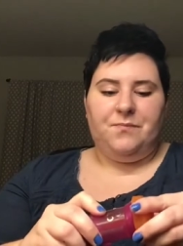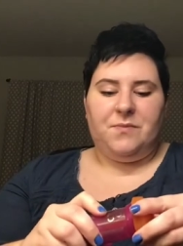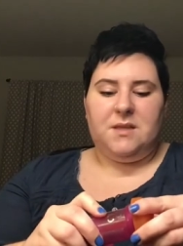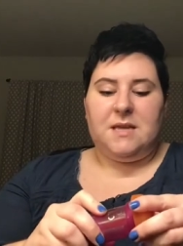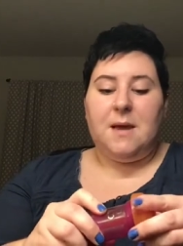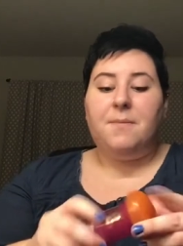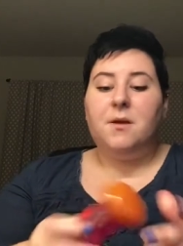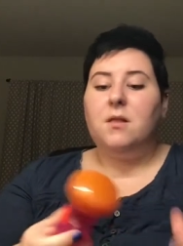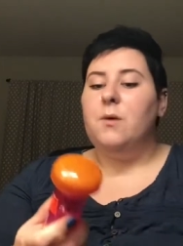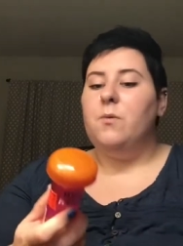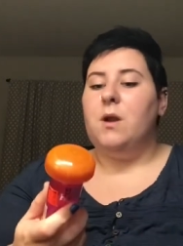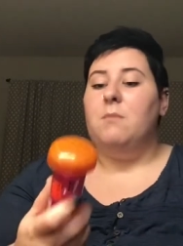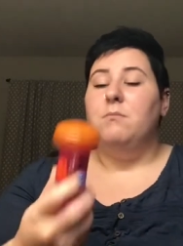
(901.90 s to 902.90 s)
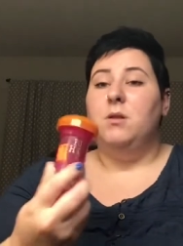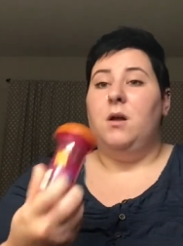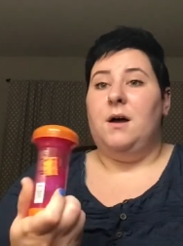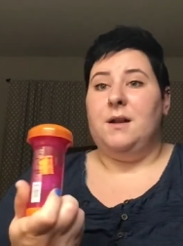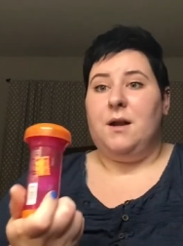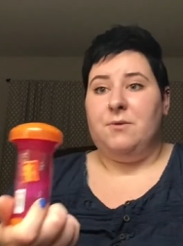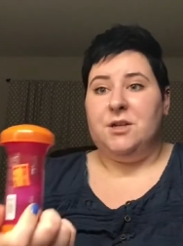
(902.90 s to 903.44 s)
Typically when I'm
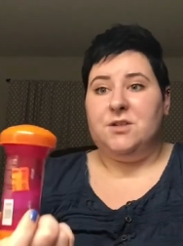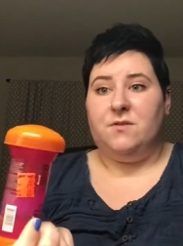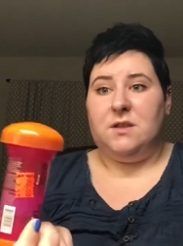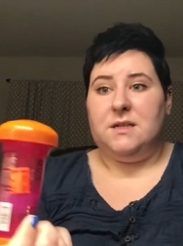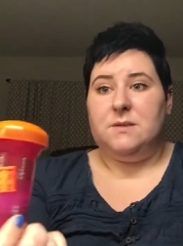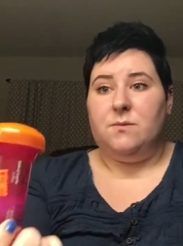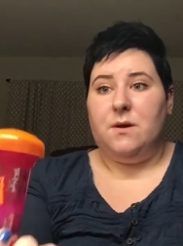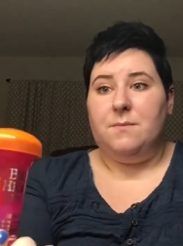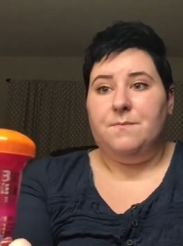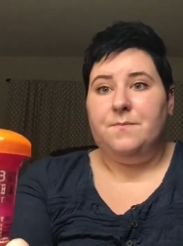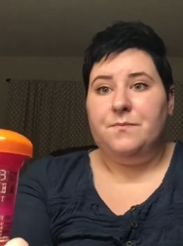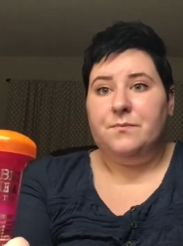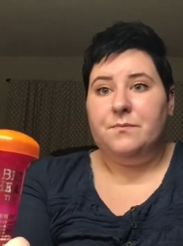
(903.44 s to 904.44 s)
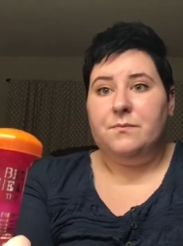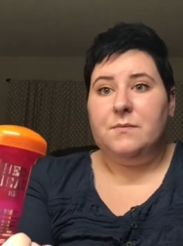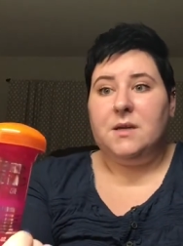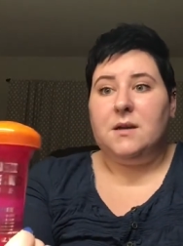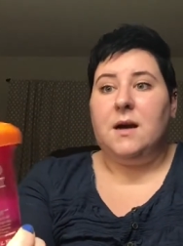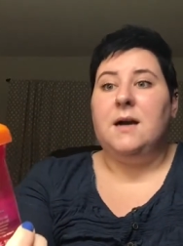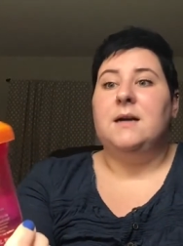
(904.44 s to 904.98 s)
blonde, I reach for this one
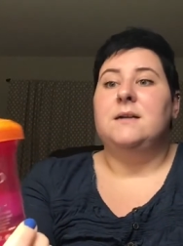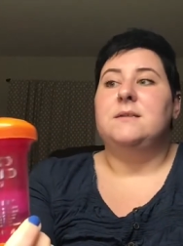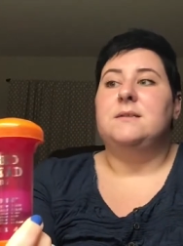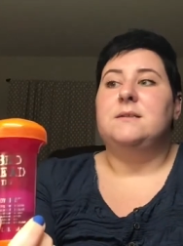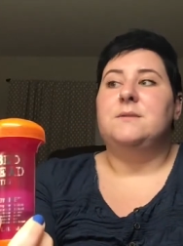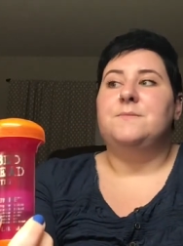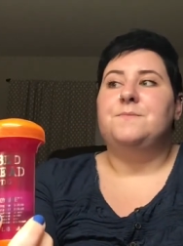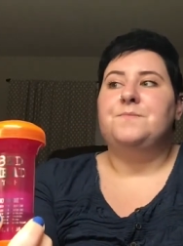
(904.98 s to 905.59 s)
because